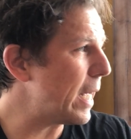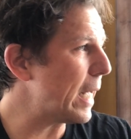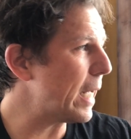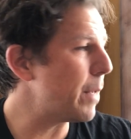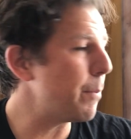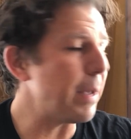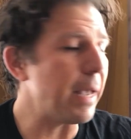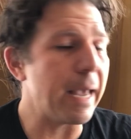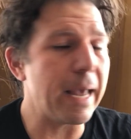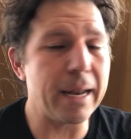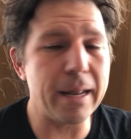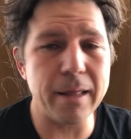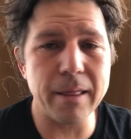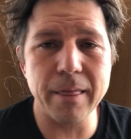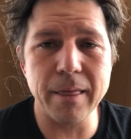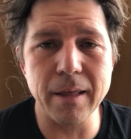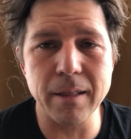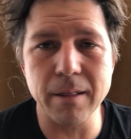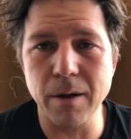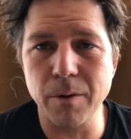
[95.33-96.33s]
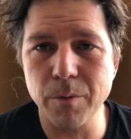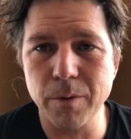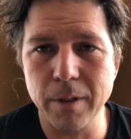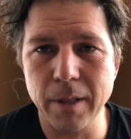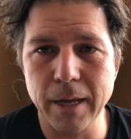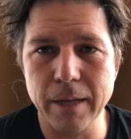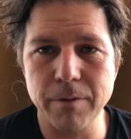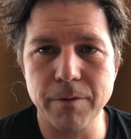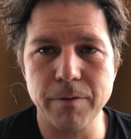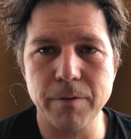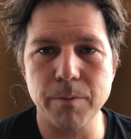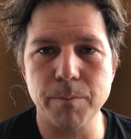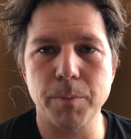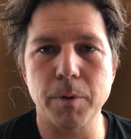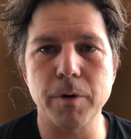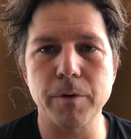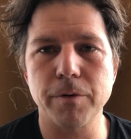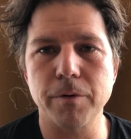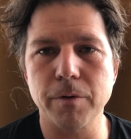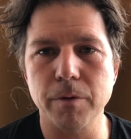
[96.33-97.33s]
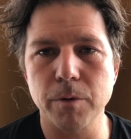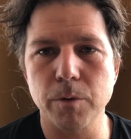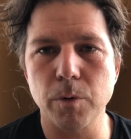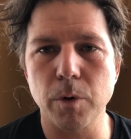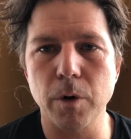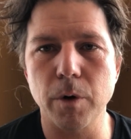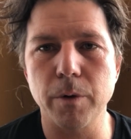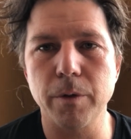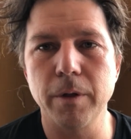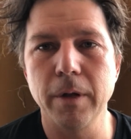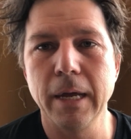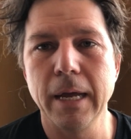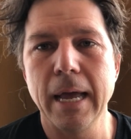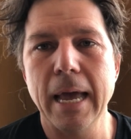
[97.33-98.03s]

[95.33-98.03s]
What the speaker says: it can be anything that relates to personal growth,